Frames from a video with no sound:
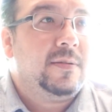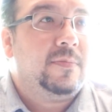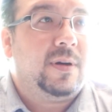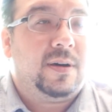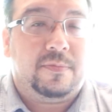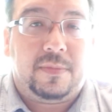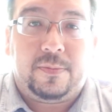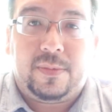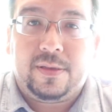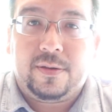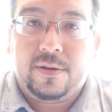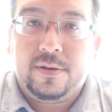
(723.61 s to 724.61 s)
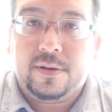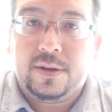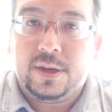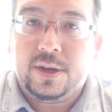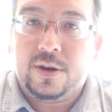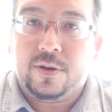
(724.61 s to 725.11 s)
but my mother,
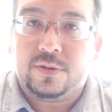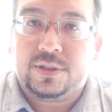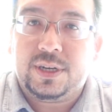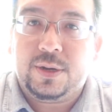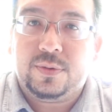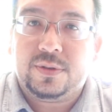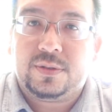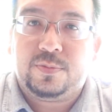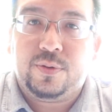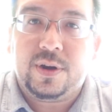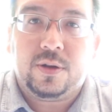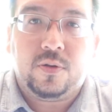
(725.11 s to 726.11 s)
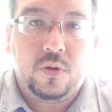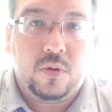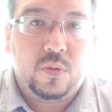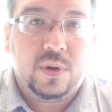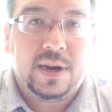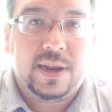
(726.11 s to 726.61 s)
you know, she was pretty
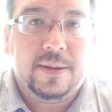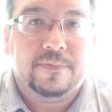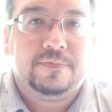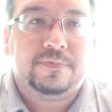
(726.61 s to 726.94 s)
cool with it.